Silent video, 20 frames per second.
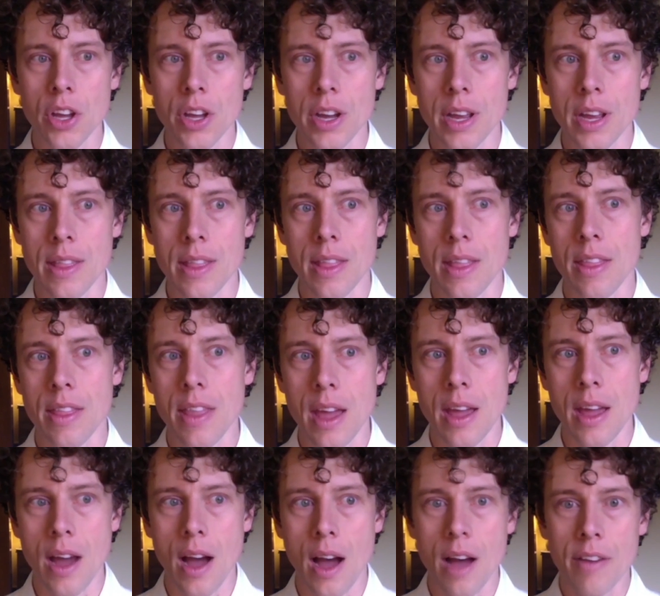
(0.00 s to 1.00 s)
good in that
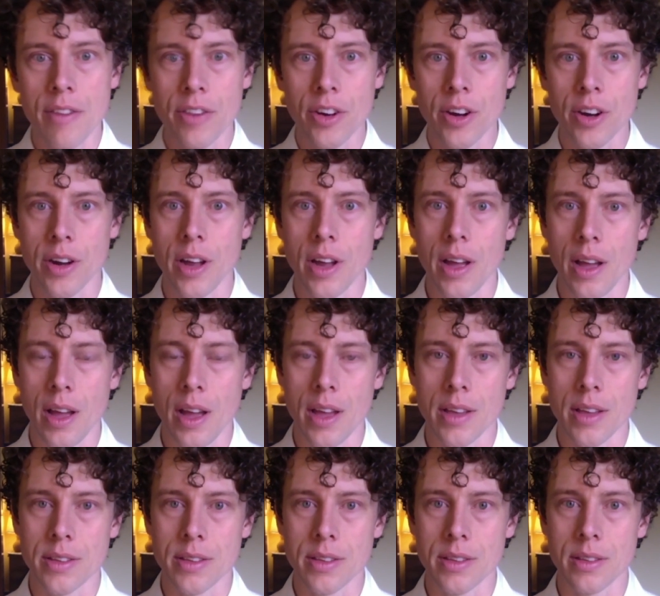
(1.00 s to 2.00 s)
they offered
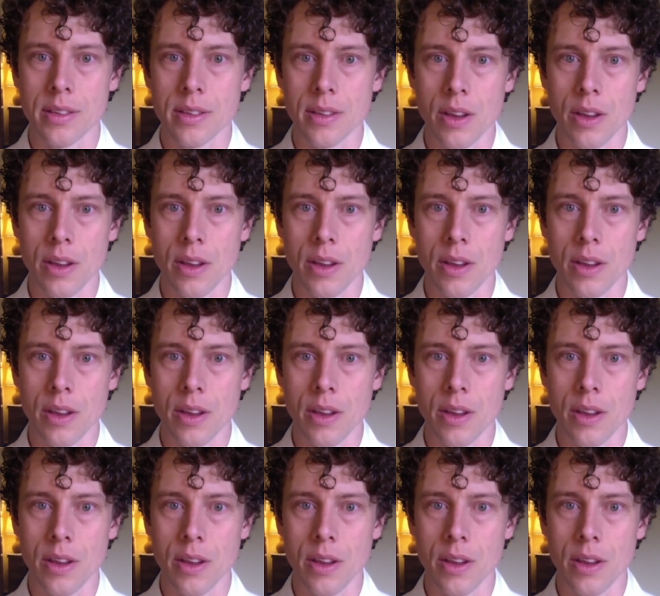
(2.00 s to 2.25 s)
us,